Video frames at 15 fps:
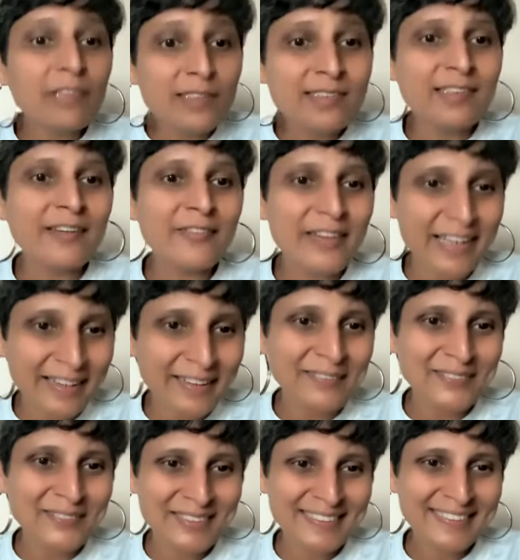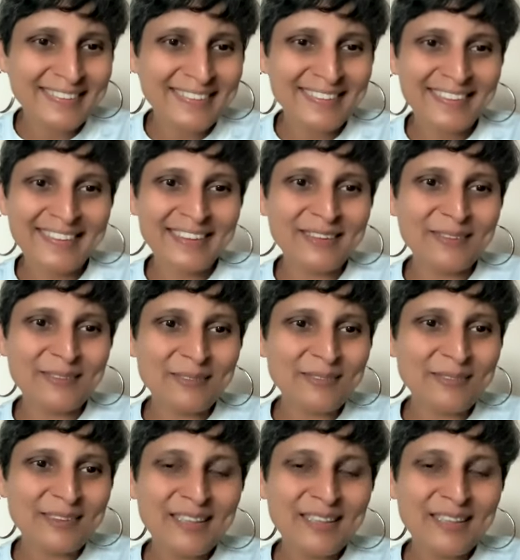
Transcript: will survive yes you know